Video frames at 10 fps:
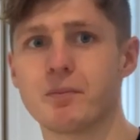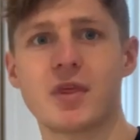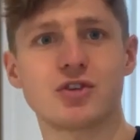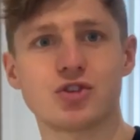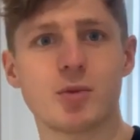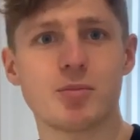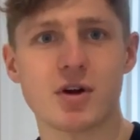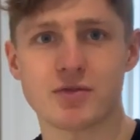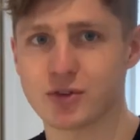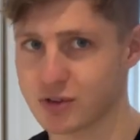That's just my
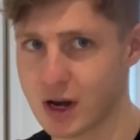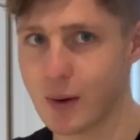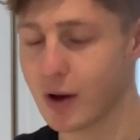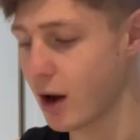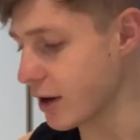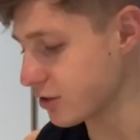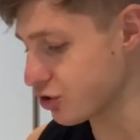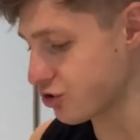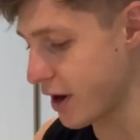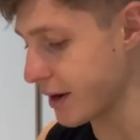preference and how I like to
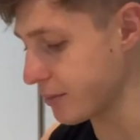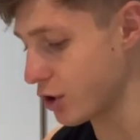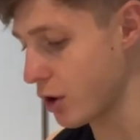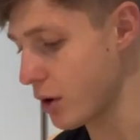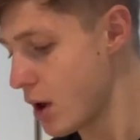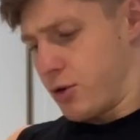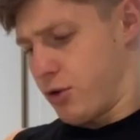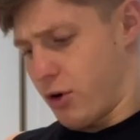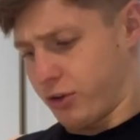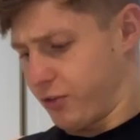train. You know,
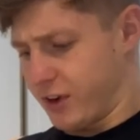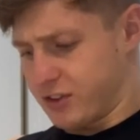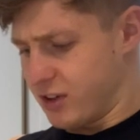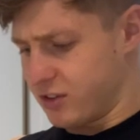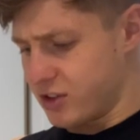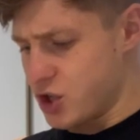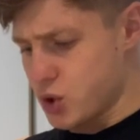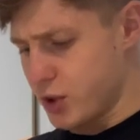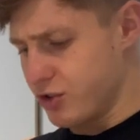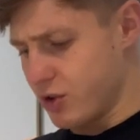CrossFitters
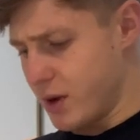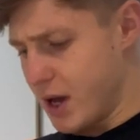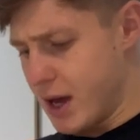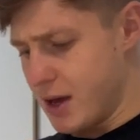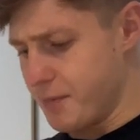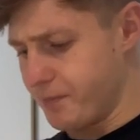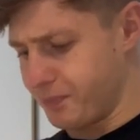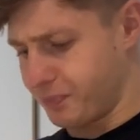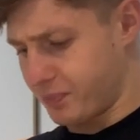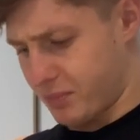enjoy doing a
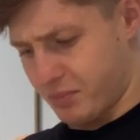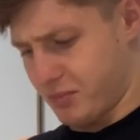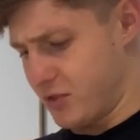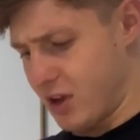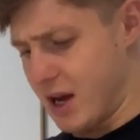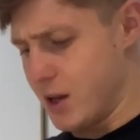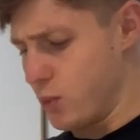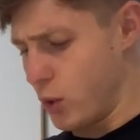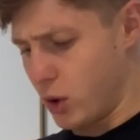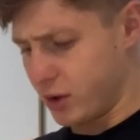daily
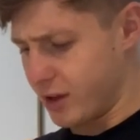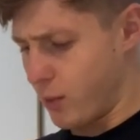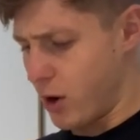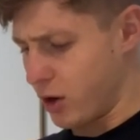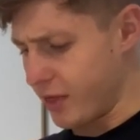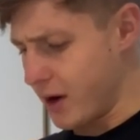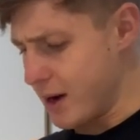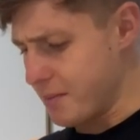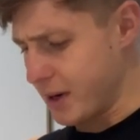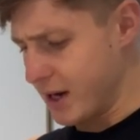WOD. They work on their
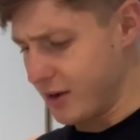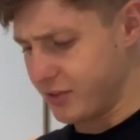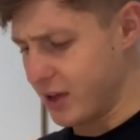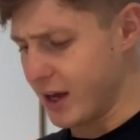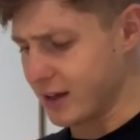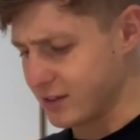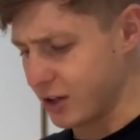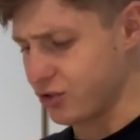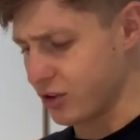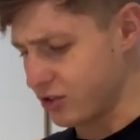Olympic lifting,
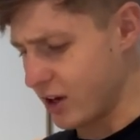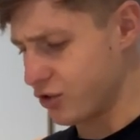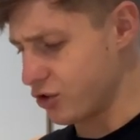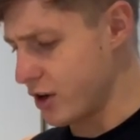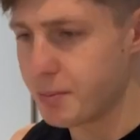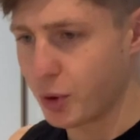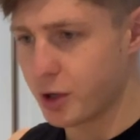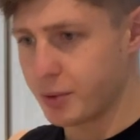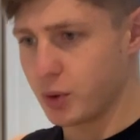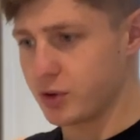etc., etc.
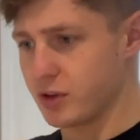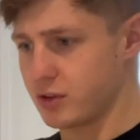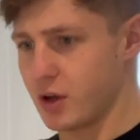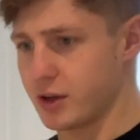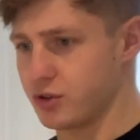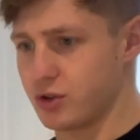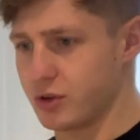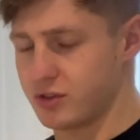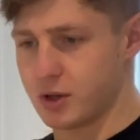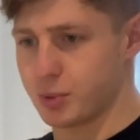Bodybuilders like to do
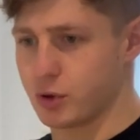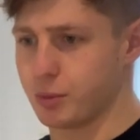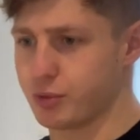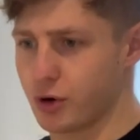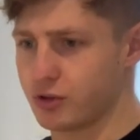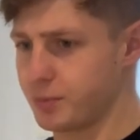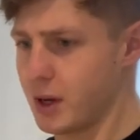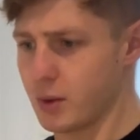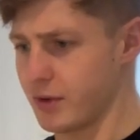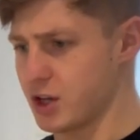a typical bro
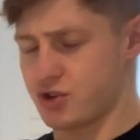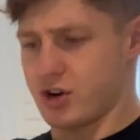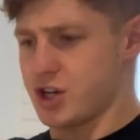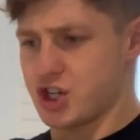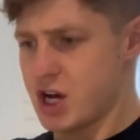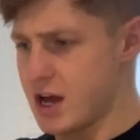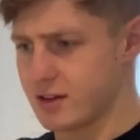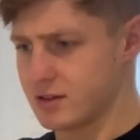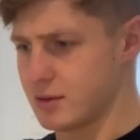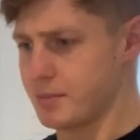split where they train
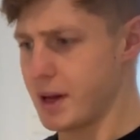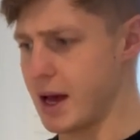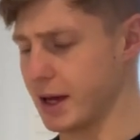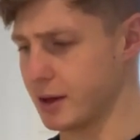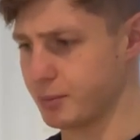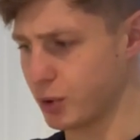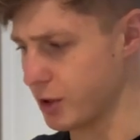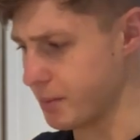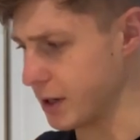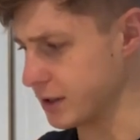chest and back and
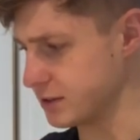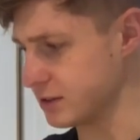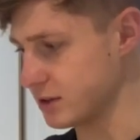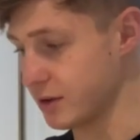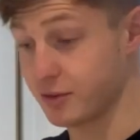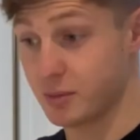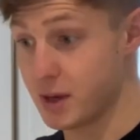body parts and stuff. For